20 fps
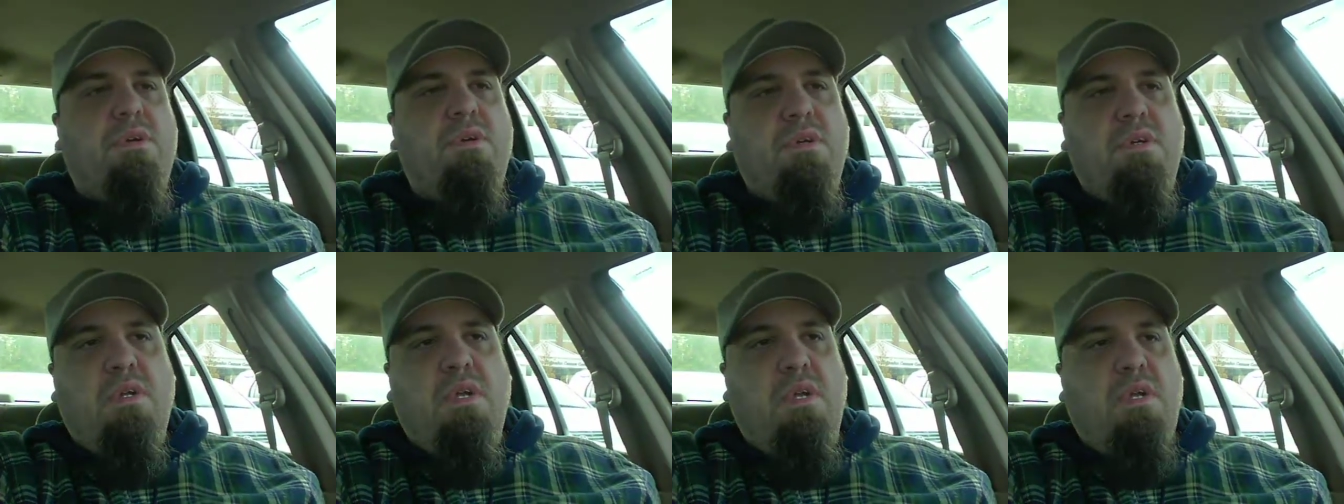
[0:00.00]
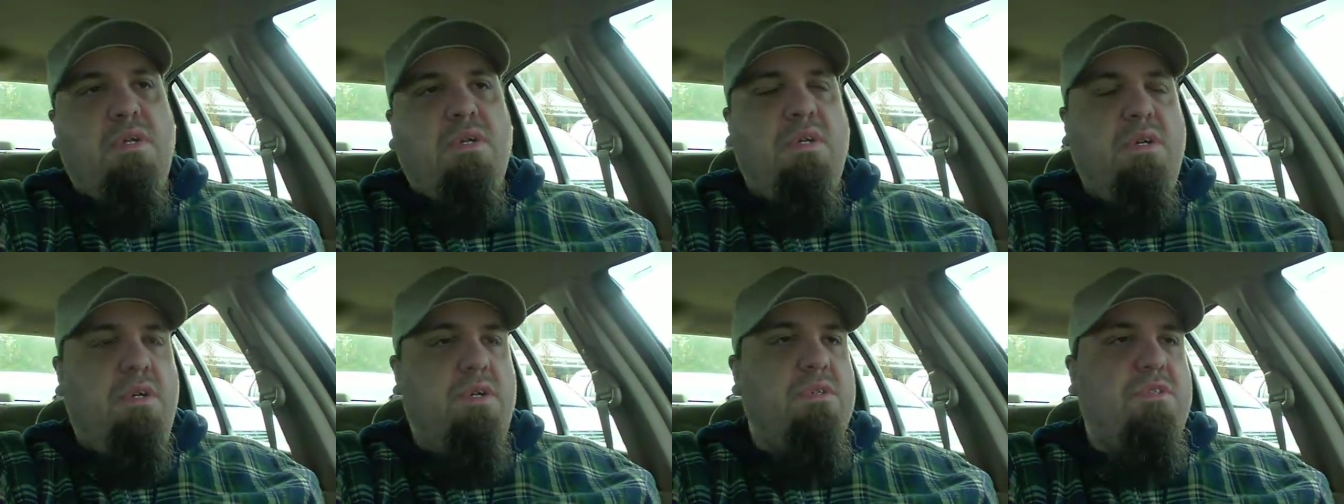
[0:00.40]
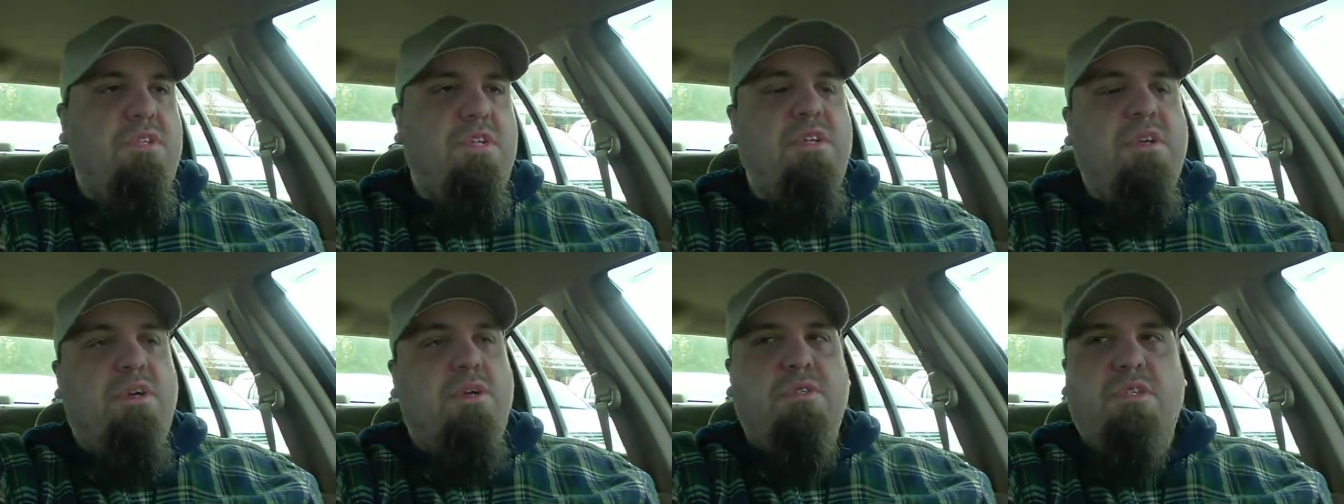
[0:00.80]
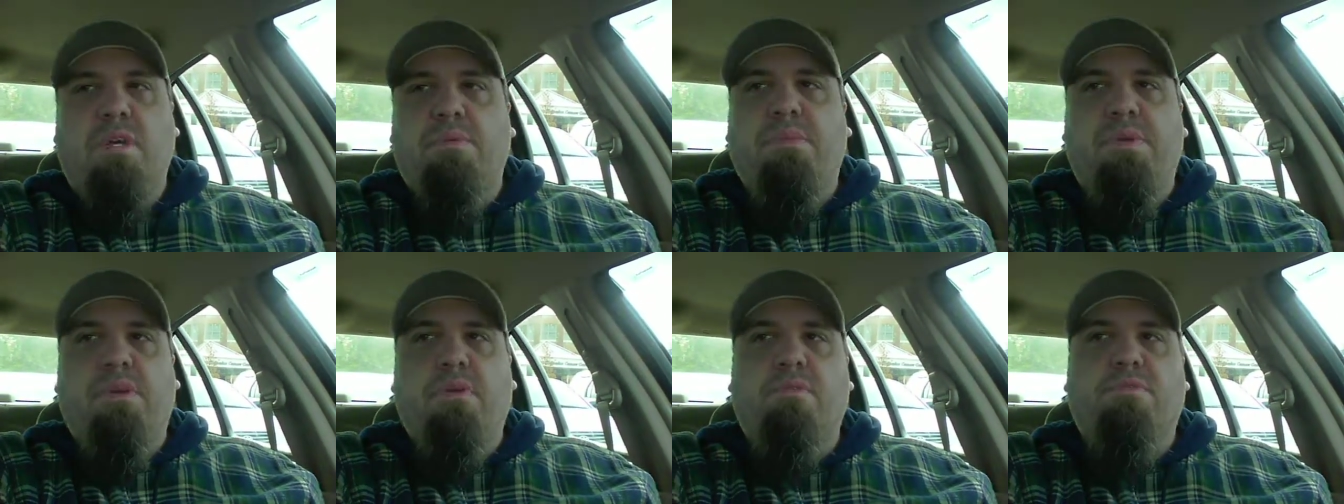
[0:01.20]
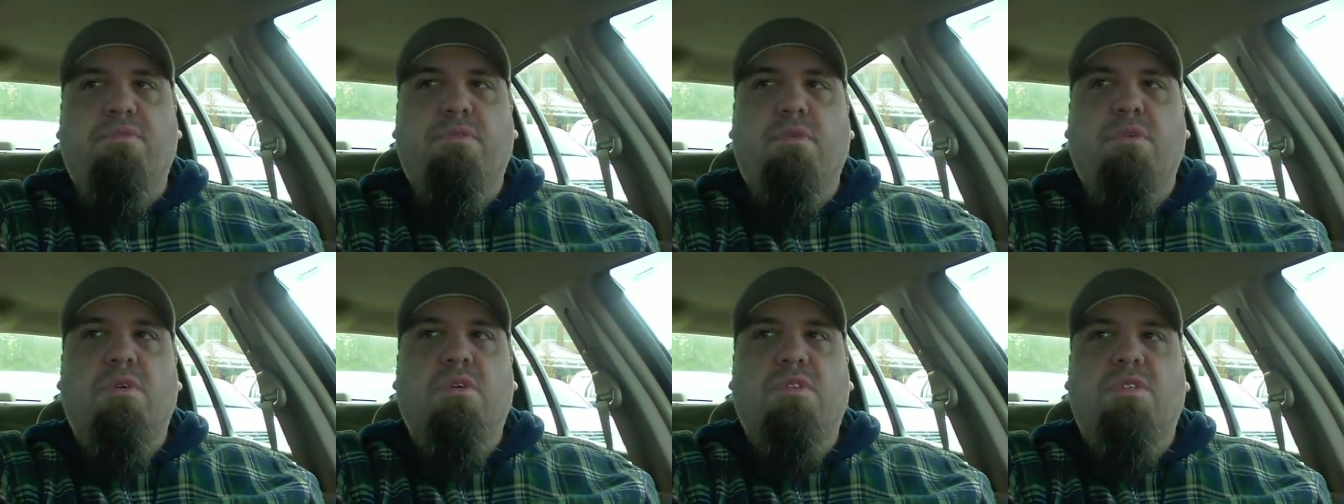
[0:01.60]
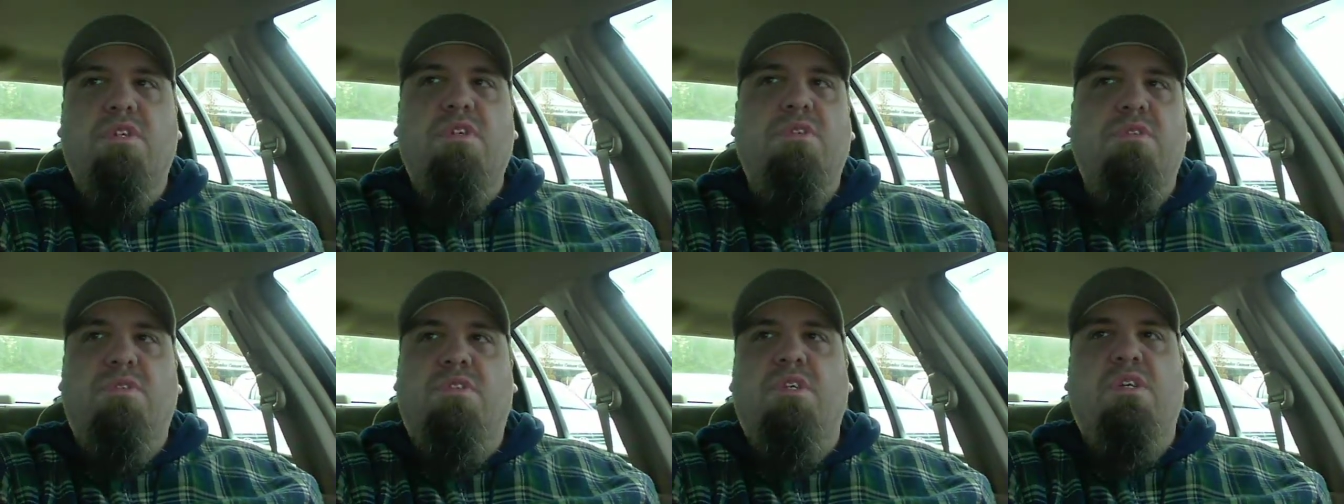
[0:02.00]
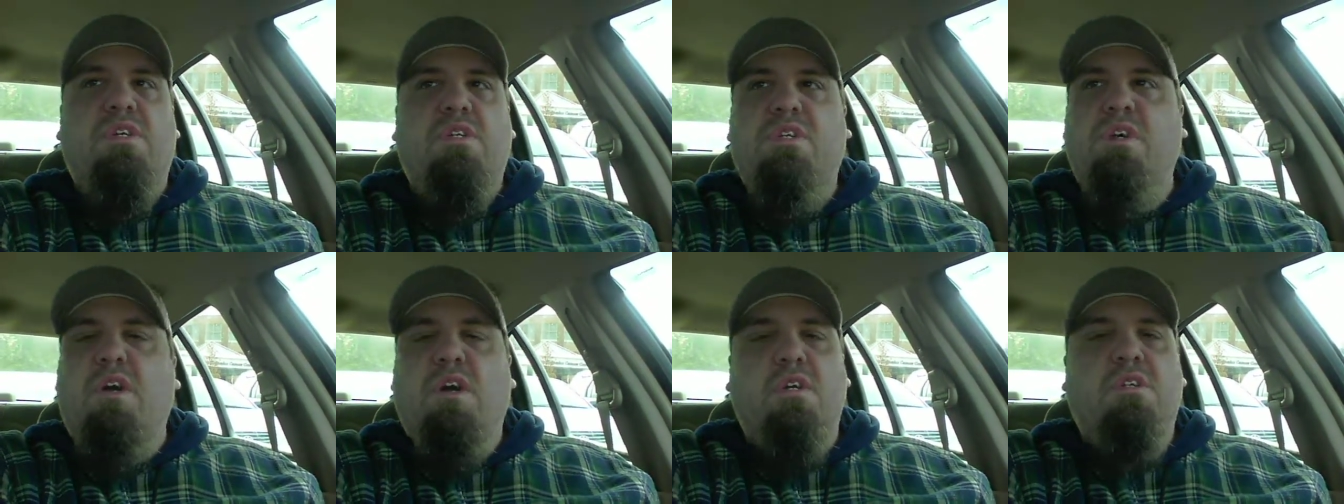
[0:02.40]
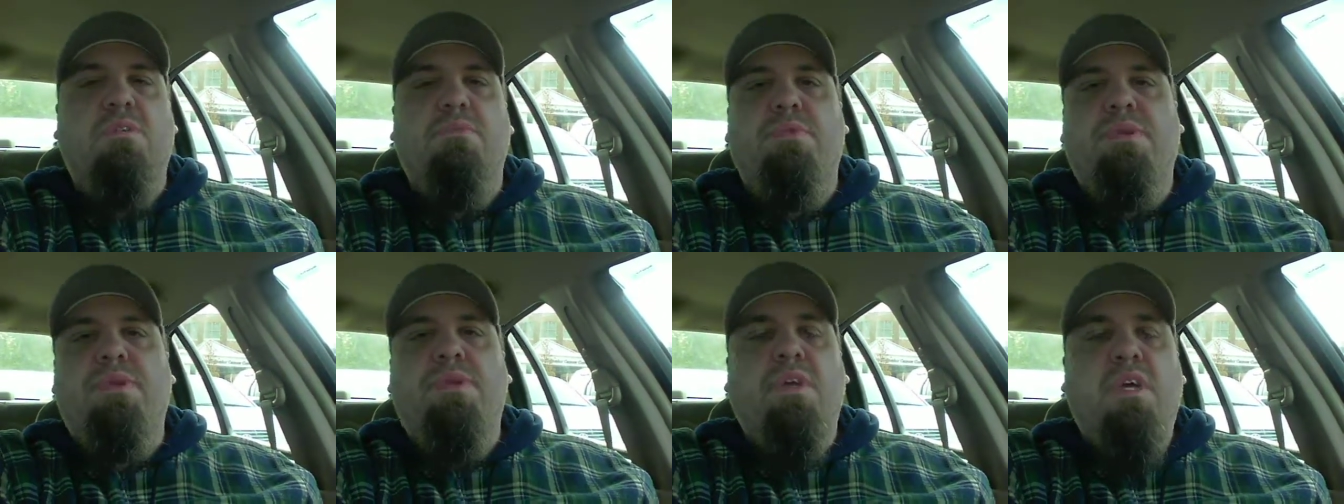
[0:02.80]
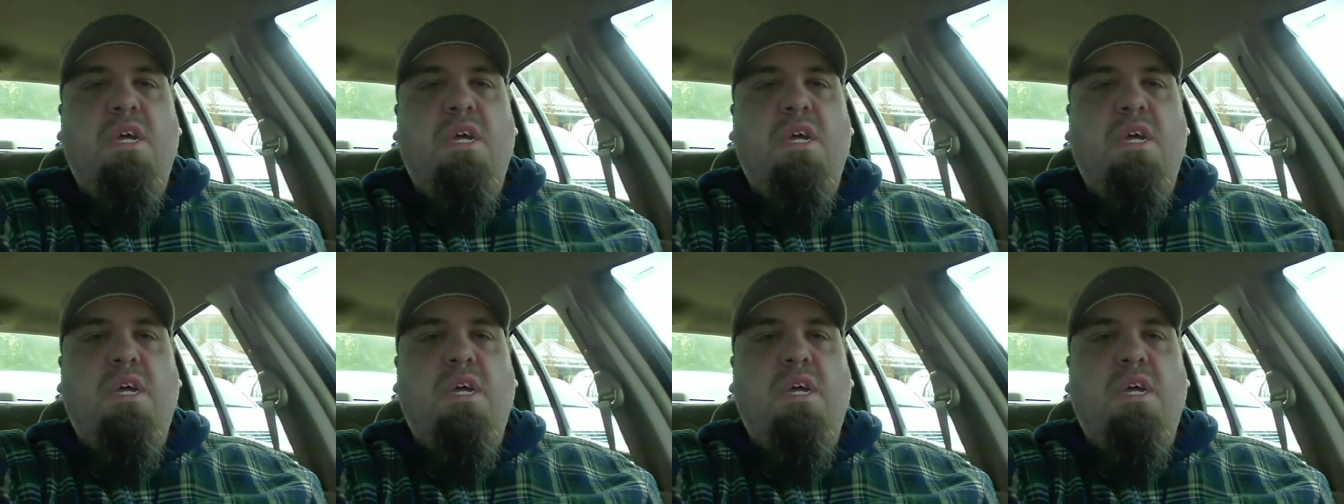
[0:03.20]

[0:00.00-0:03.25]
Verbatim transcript: uh, you know, she knows I'm here for her. She knows she can talk to me.